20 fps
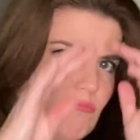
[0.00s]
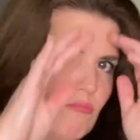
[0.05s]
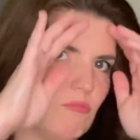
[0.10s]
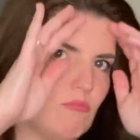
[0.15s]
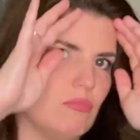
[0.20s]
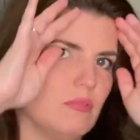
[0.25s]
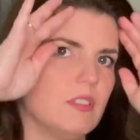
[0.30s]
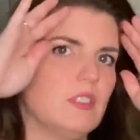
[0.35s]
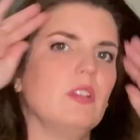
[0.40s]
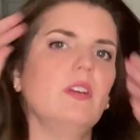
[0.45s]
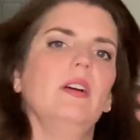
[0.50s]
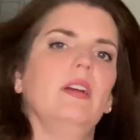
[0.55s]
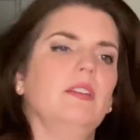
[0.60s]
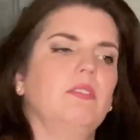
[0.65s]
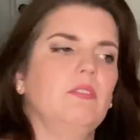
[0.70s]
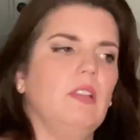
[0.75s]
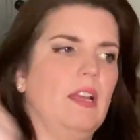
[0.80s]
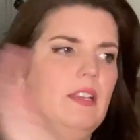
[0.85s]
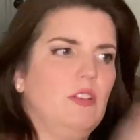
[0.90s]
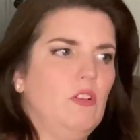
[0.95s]
So
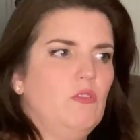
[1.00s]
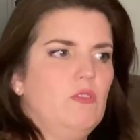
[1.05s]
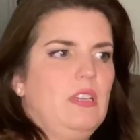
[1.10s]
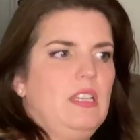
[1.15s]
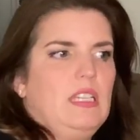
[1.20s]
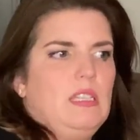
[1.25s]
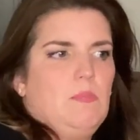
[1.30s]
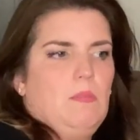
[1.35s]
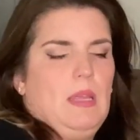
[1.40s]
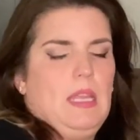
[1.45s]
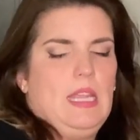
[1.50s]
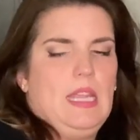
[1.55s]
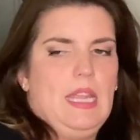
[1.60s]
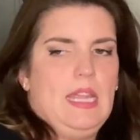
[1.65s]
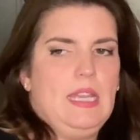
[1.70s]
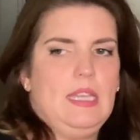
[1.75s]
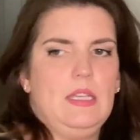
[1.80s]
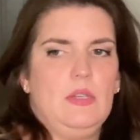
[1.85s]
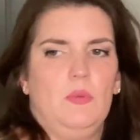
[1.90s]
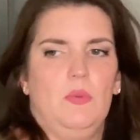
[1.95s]
I, I don't need to be
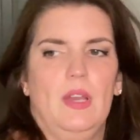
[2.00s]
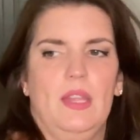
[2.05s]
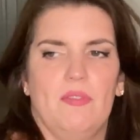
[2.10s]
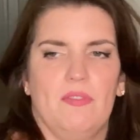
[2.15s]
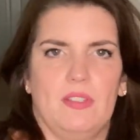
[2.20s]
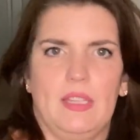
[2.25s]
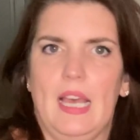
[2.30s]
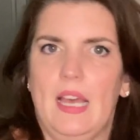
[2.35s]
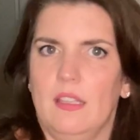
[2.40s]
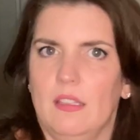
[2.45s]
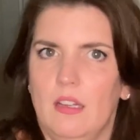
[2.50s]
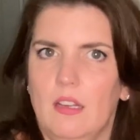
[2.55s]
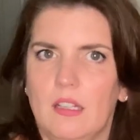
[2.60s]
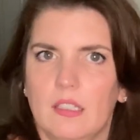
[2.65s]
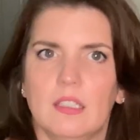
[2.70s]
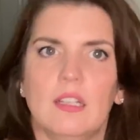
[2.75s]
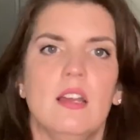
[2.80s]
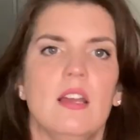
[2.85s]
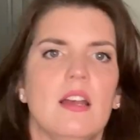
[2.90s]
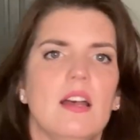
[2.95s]
hidden away for that
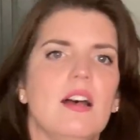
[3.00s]
long.